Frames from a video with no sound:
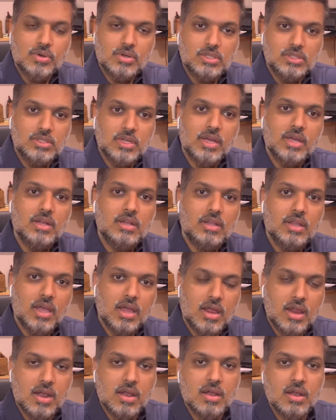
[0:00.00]
understand
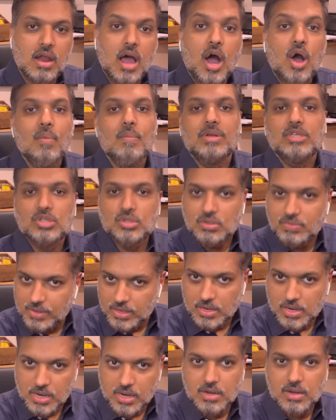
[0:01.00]
then how much do
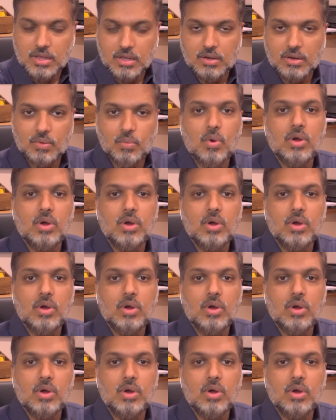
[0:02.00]
we need? You know,